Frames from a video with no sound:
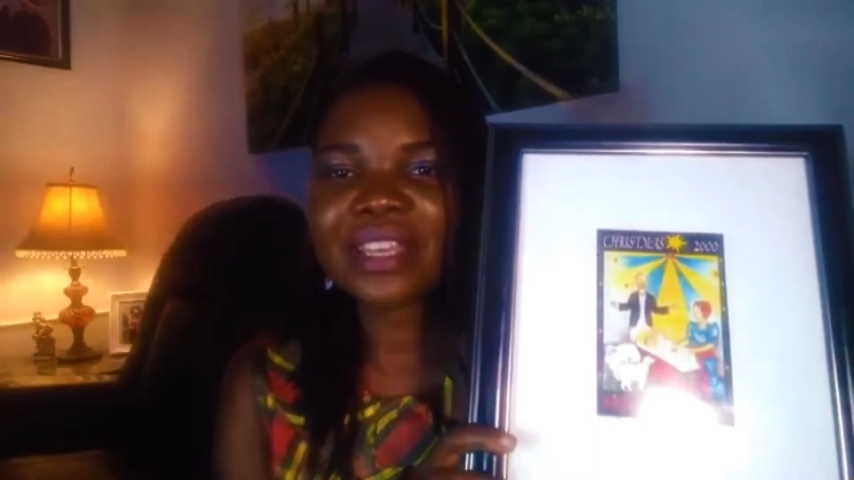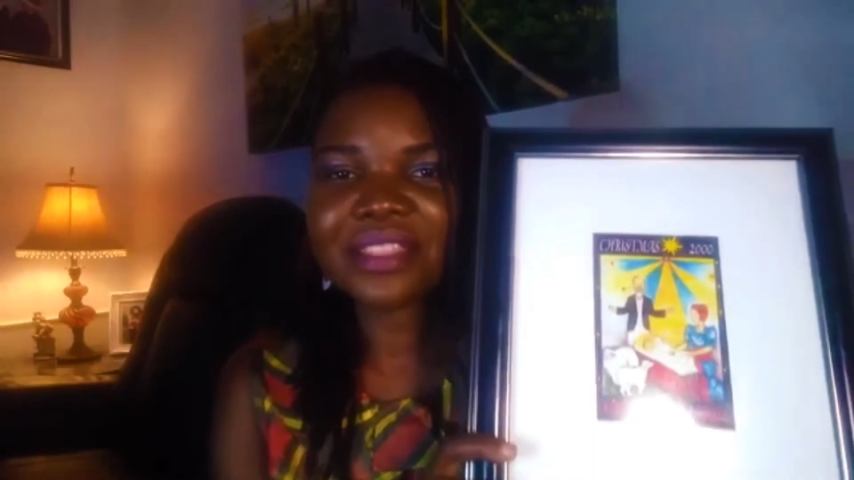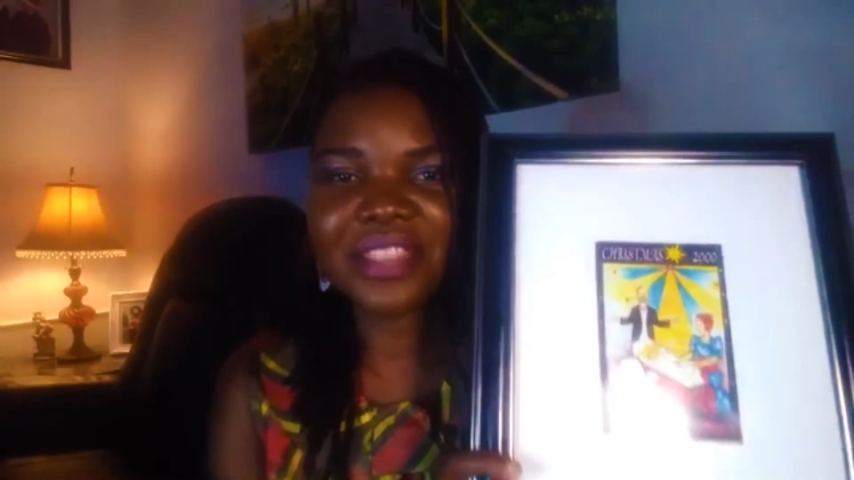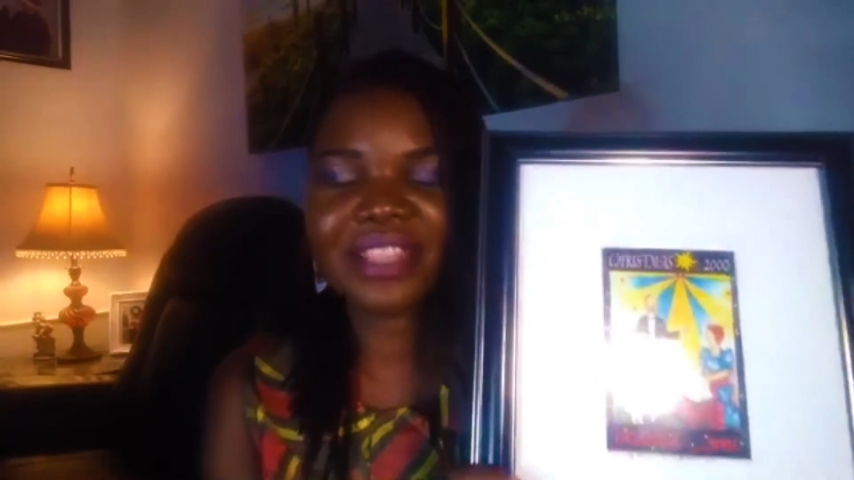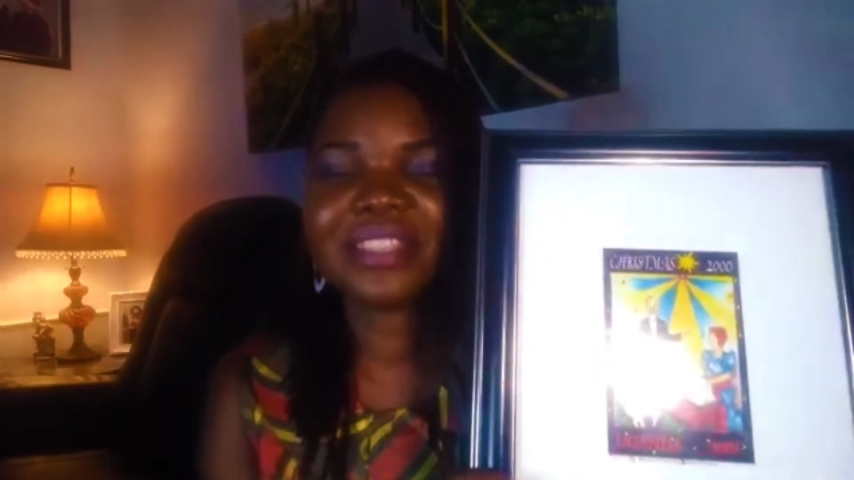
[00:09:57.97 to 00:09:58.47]

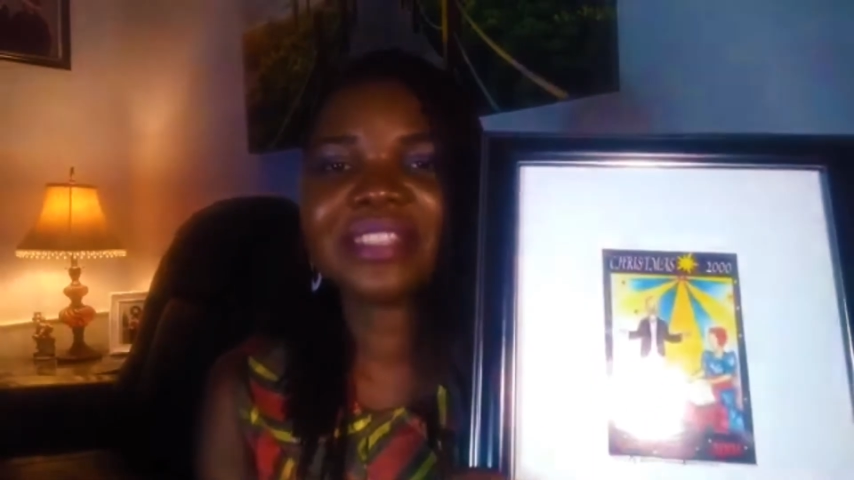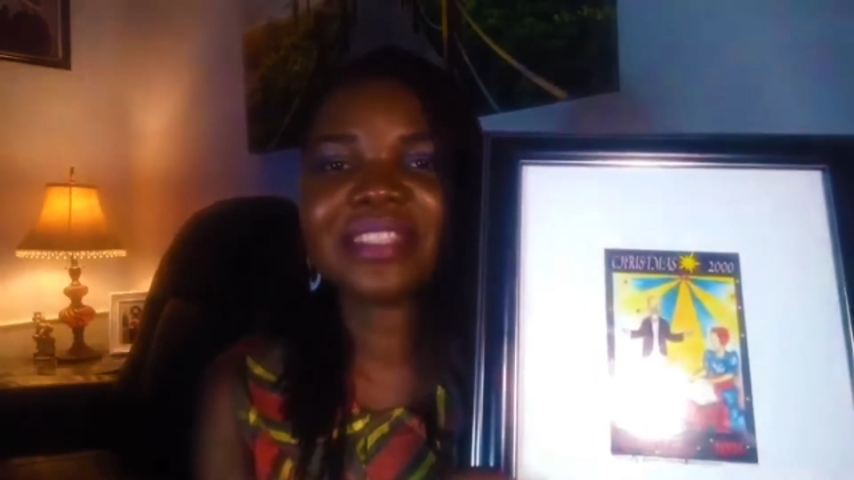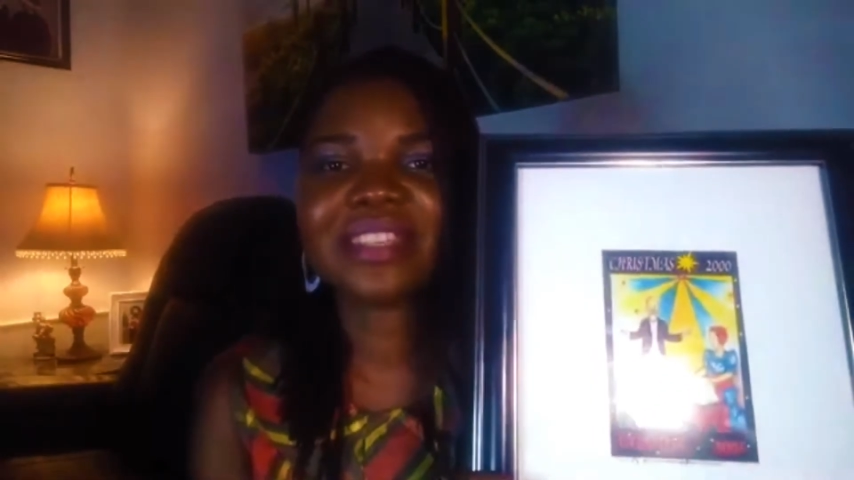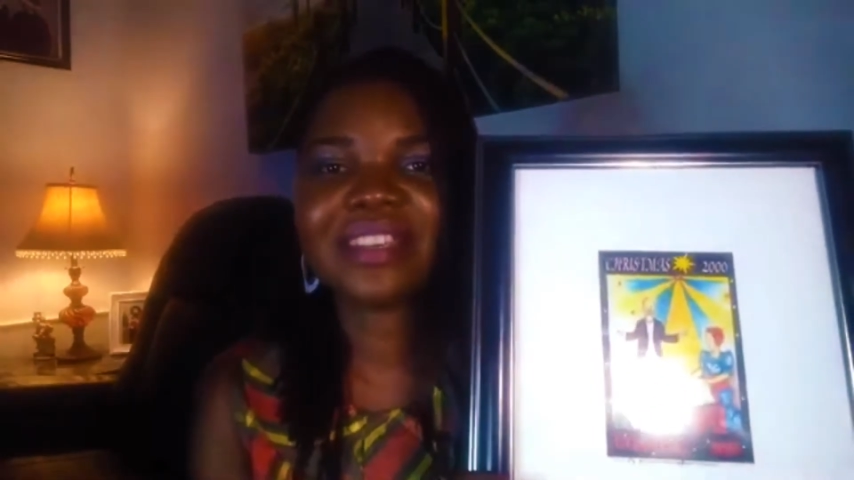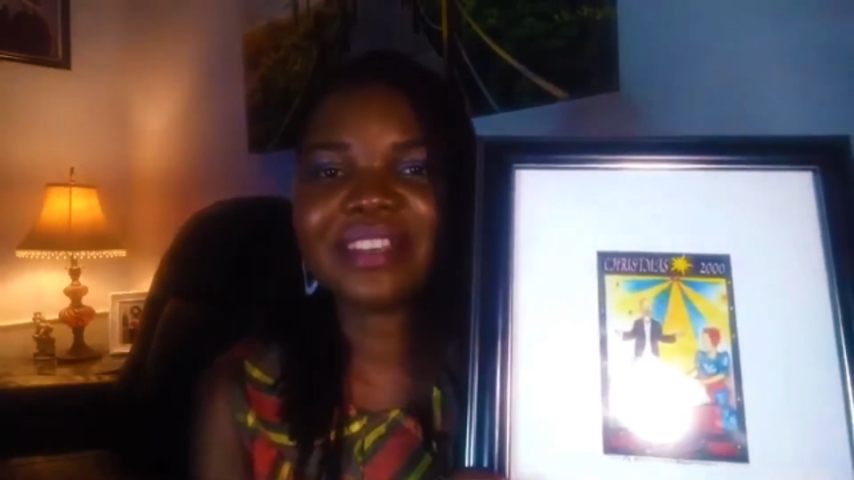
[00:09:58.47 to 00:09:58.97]

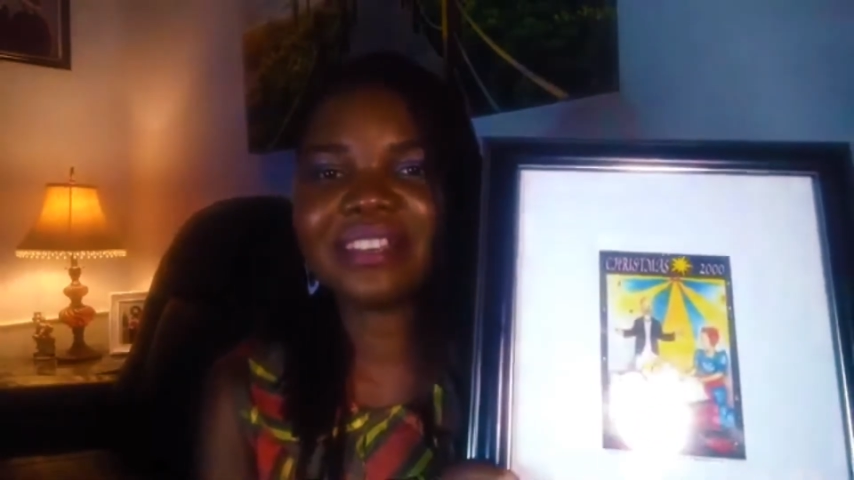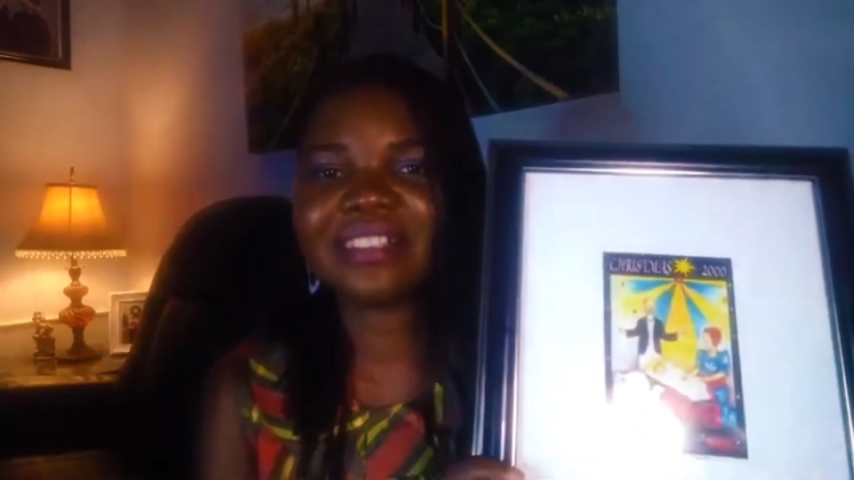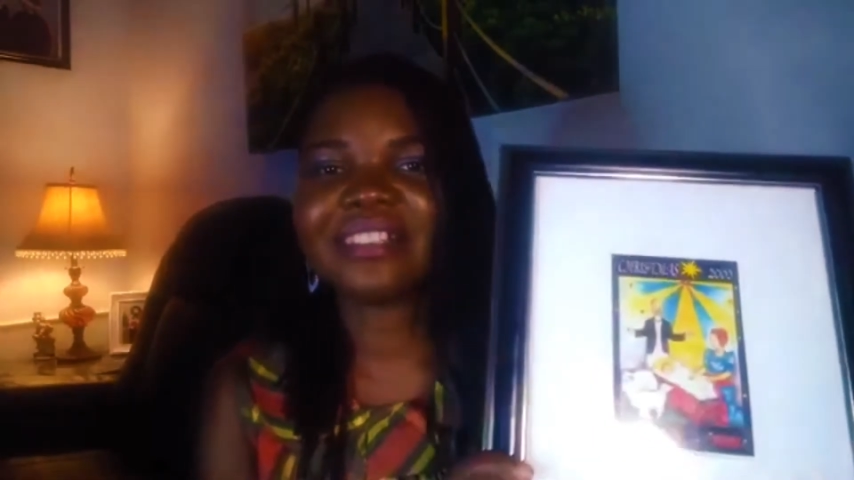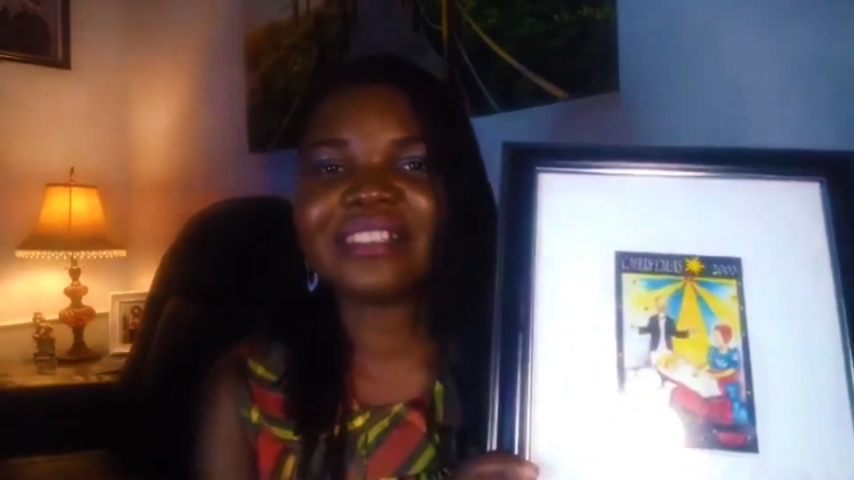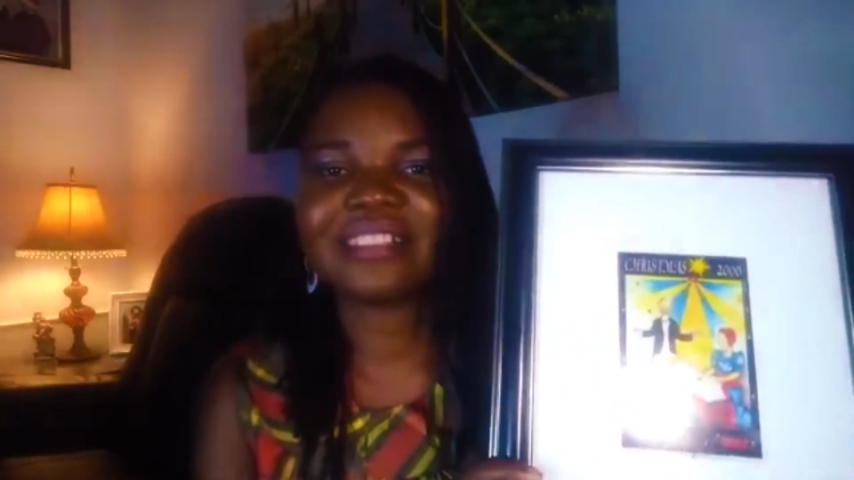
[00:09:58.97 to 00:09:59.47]
this
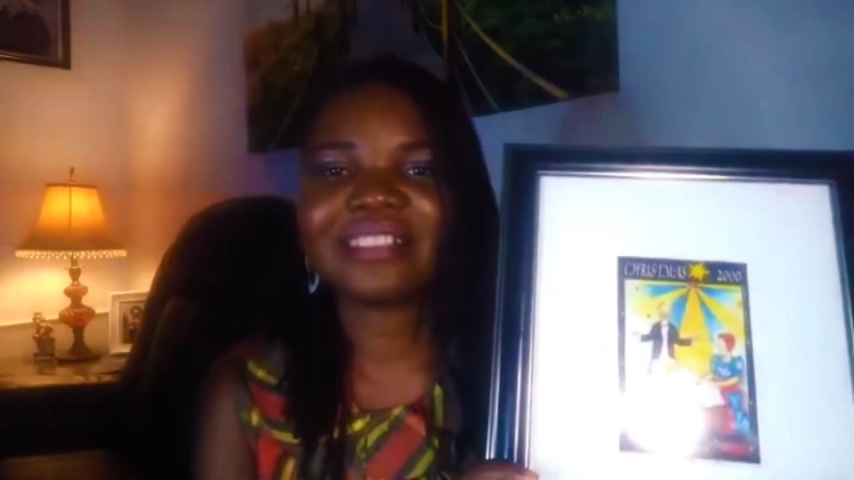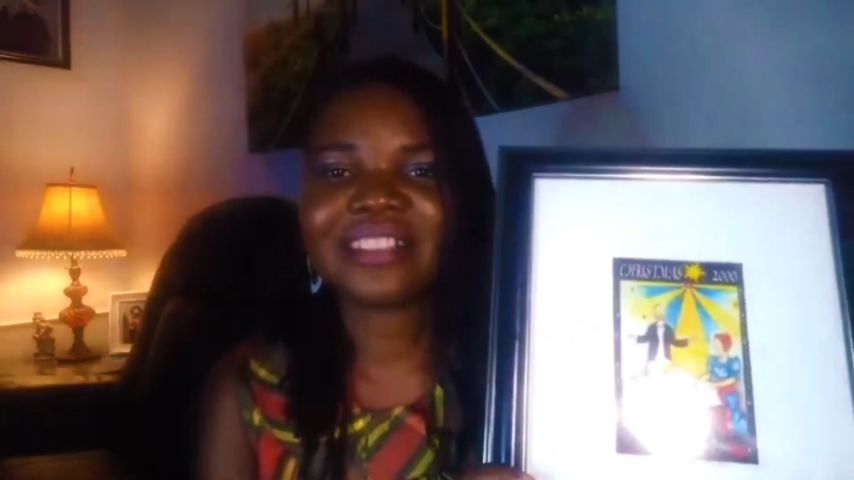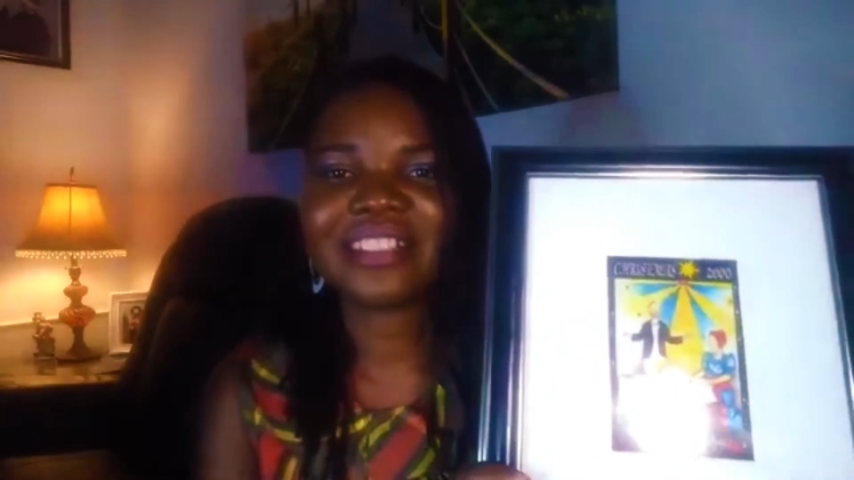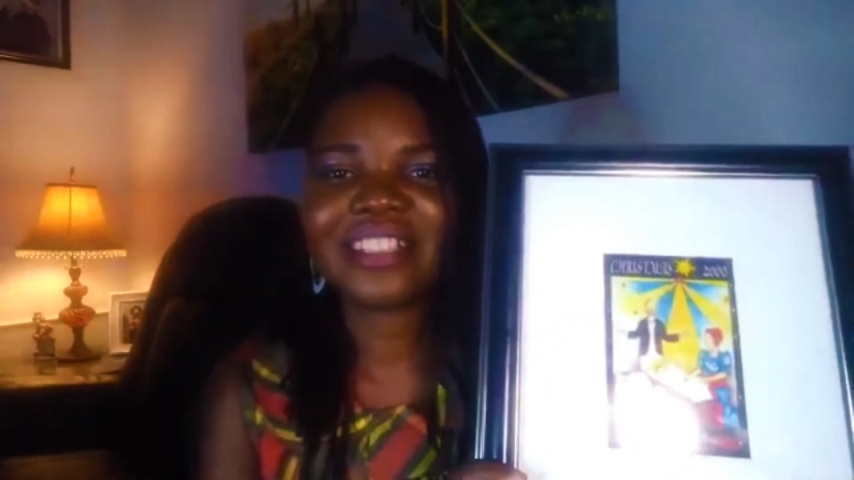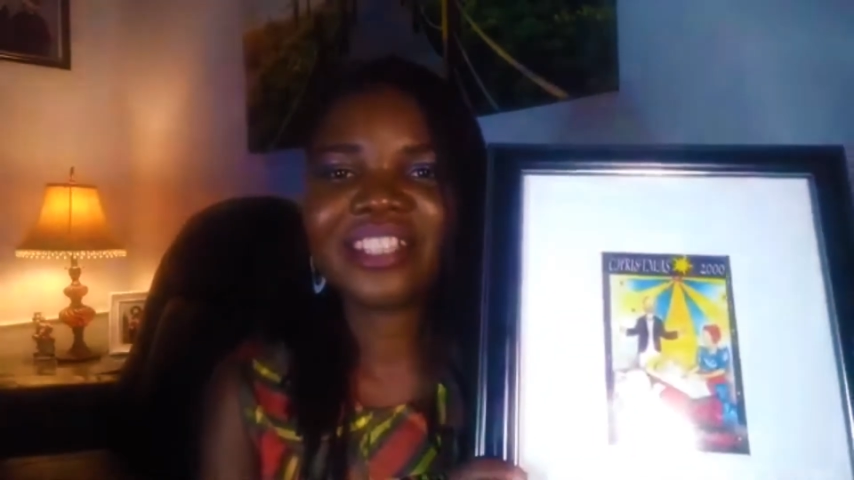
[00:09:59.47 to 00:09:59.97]

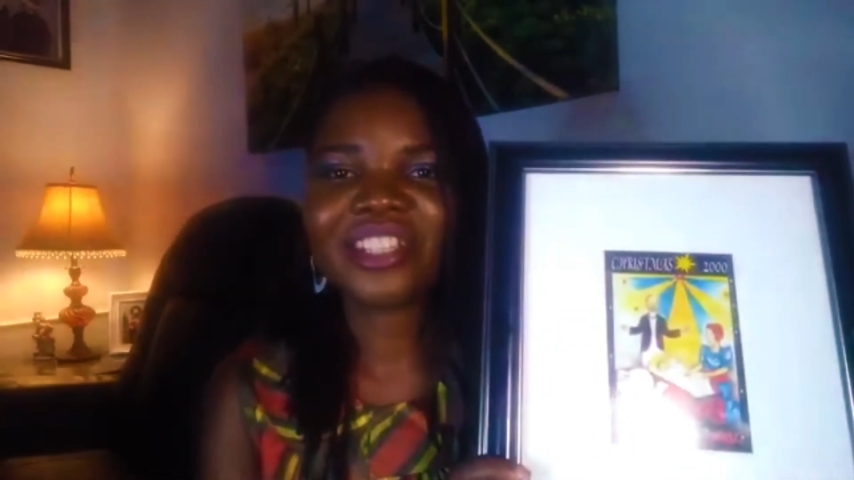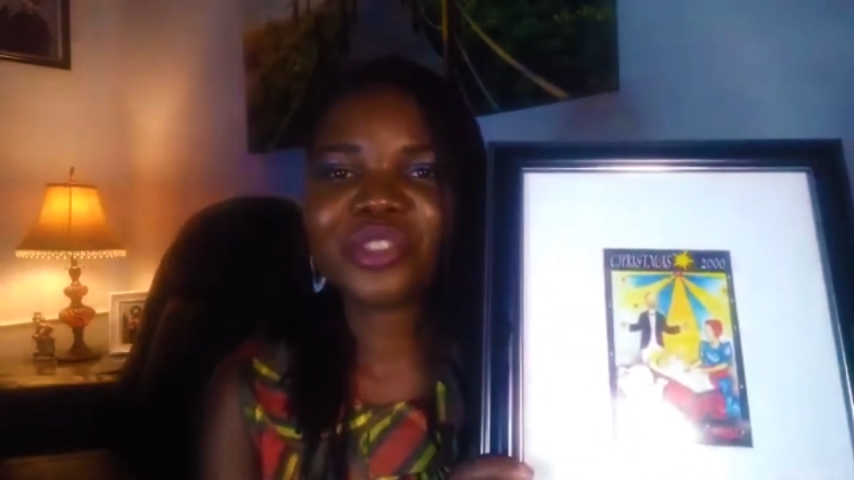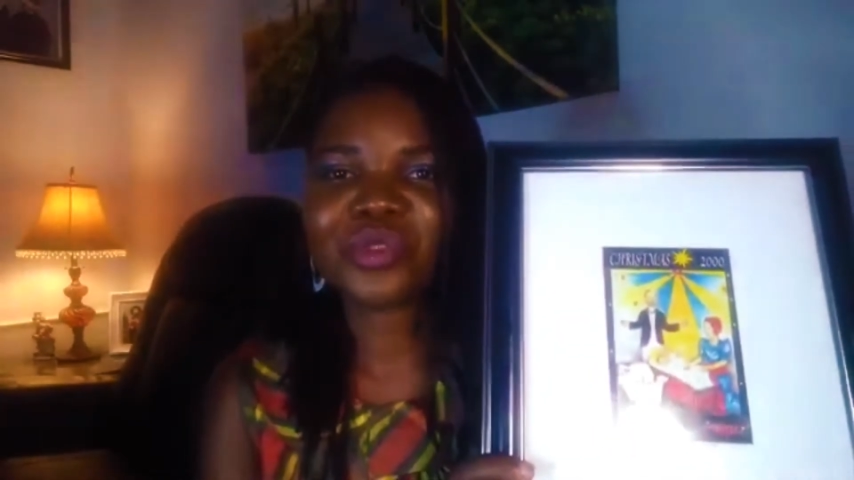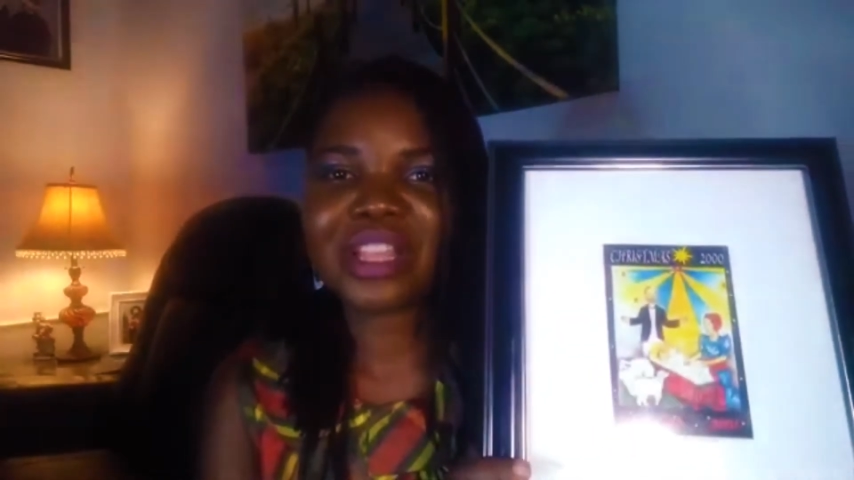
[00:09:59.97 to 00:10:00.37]
to